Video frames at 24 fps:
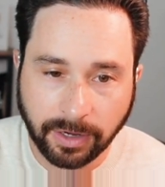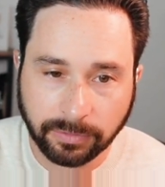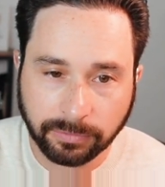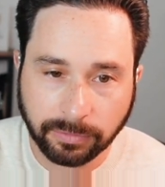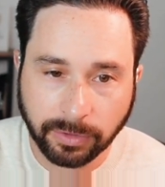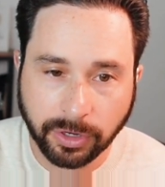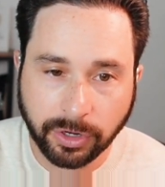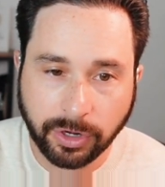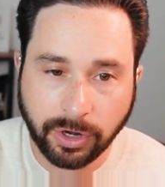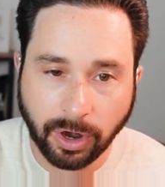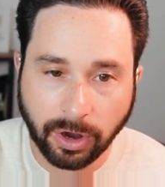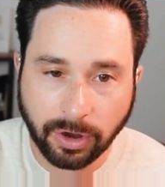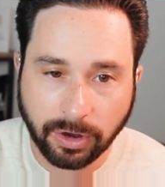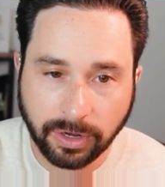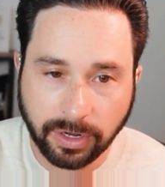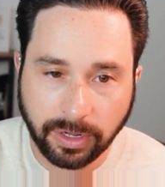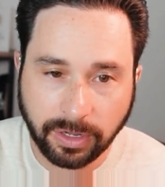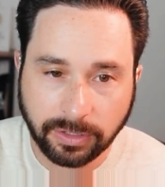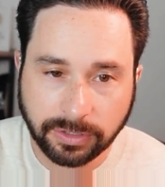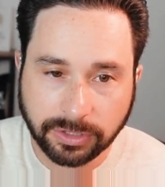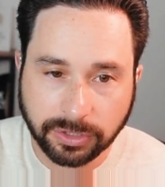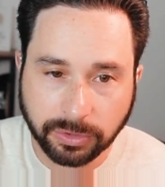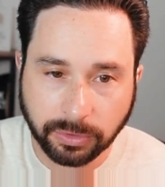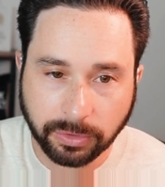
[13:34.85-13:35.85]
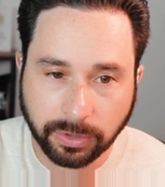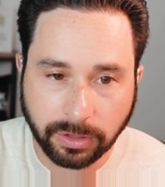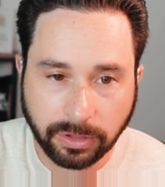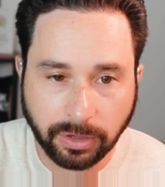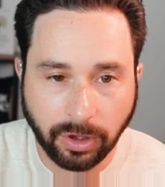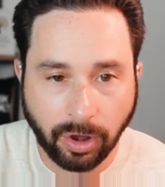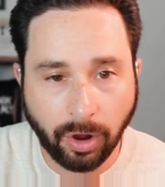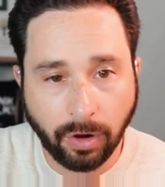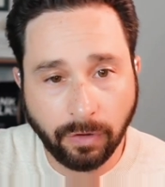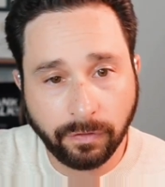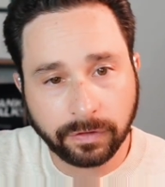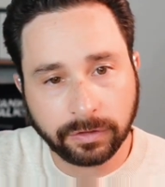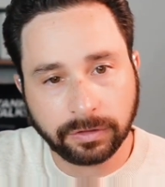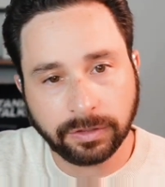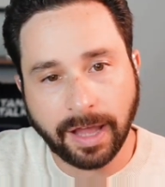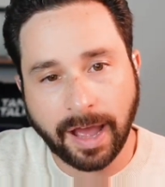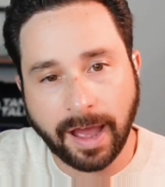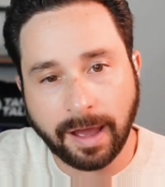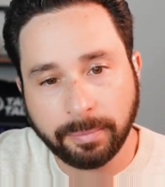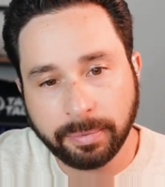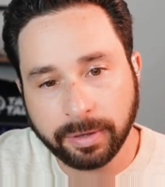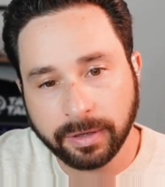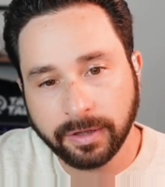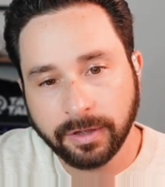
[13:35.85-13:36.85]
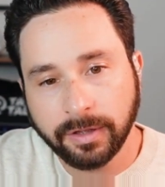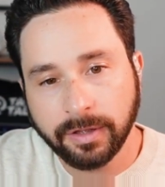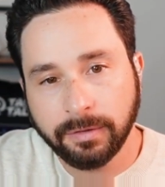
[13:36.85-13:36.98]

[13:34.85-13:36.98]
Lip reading: regarding sort of the overlap